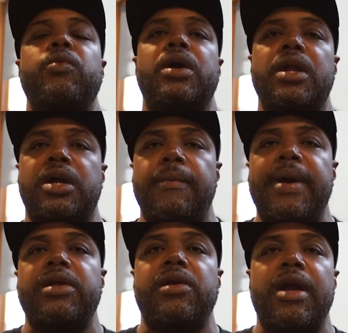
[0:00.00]
we're going to come
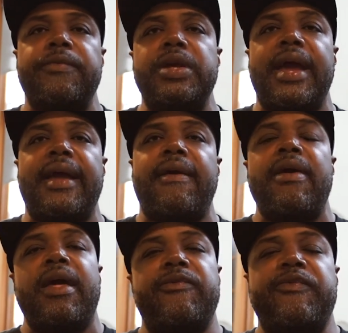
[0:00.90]
out here every day
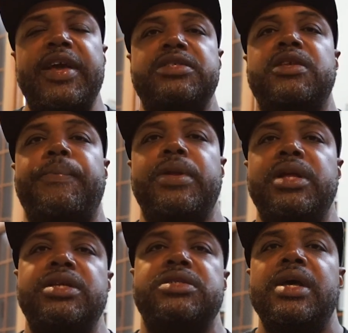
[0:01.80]
and face the
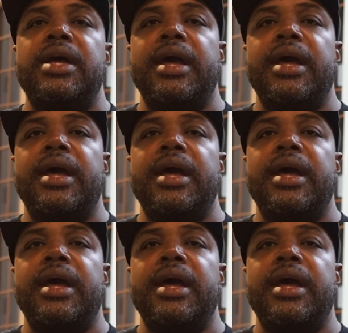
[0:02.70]
police